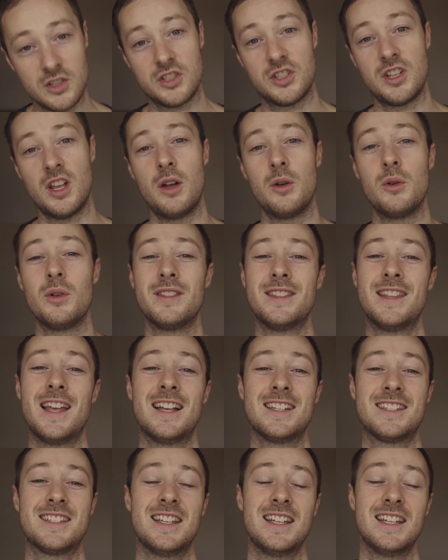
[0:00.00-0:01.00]
So
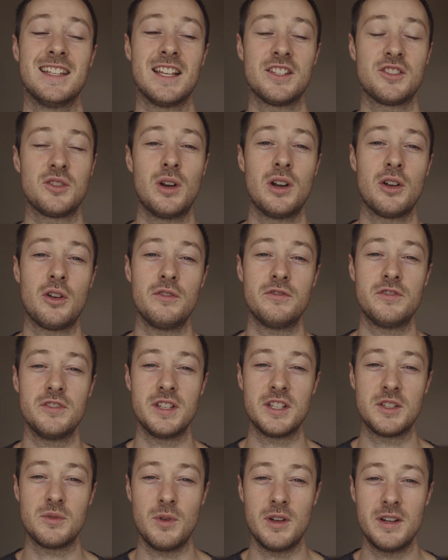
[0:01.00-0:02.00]
that's it, that's all I got for
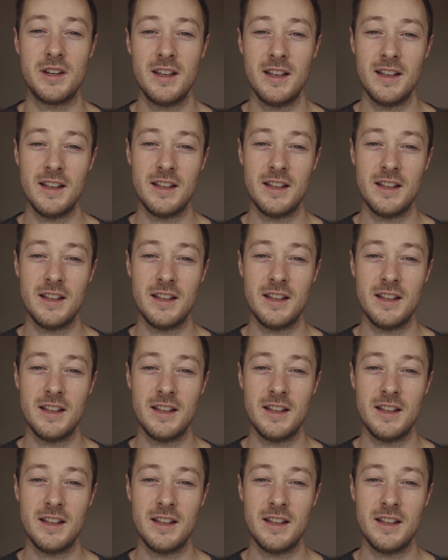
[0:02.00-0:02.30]
this one.